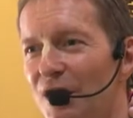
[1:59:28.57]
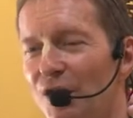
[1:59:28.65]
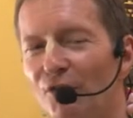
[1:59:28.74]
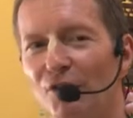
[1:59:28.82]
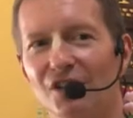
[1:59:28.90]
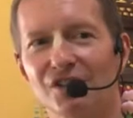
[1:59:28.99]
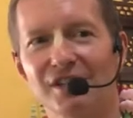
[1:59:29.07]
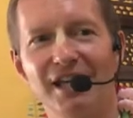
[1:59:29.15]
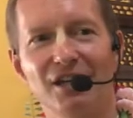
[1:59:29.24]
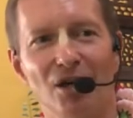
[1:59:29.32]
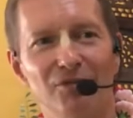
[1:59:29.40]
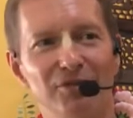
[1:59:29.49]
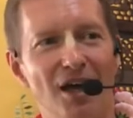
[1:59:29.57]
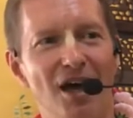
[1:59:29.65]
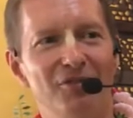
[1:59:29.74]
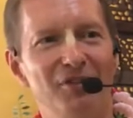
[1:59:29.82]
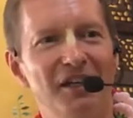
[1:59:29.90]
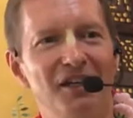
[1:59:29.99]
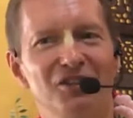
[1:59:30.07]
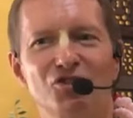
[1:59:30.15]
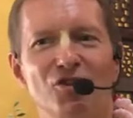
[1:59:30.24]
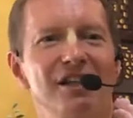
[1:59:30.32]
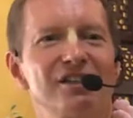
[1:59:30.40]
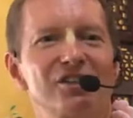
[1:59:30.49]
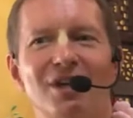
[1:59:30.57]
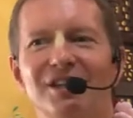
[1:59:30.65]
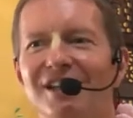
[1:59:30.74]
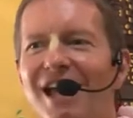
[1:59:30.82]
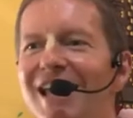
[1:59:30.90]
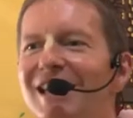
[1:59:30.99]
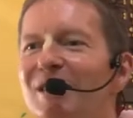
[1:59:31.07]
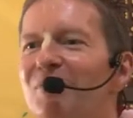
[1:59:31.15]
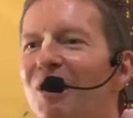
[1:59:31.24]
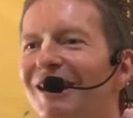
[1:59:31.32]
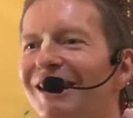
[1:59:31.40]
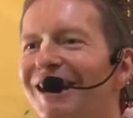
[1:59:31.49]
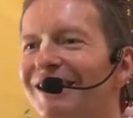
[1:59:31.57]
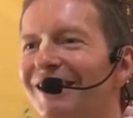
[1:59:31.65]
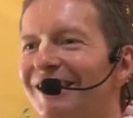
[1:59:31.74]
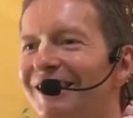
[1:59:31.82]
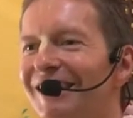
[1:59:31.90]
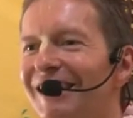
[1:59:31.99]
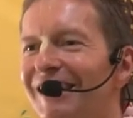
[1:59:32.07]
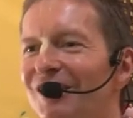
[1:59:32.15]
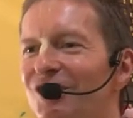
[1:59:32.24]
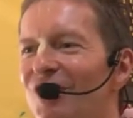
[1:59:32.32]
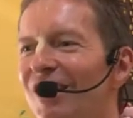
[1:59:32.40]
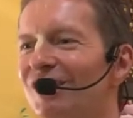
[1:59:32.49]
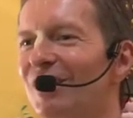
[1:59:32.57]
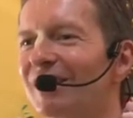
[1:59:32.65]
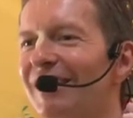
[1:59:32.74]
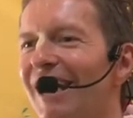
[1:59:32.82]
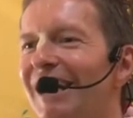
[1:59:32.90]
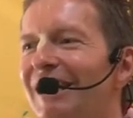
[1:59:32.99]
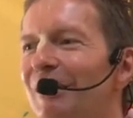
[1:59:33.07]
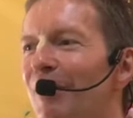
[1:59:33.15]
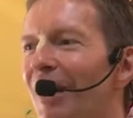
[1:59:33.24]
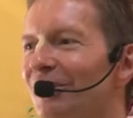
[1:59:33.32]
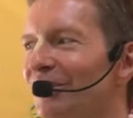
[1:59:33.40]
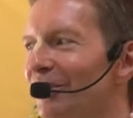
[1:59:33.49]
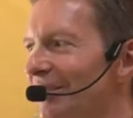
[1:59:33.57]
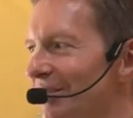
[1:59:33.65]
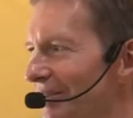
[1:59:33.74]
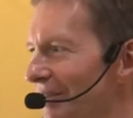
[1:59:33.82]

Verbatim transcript: For the sake of love, he can transgress any maryada. He can transgress any boundaries.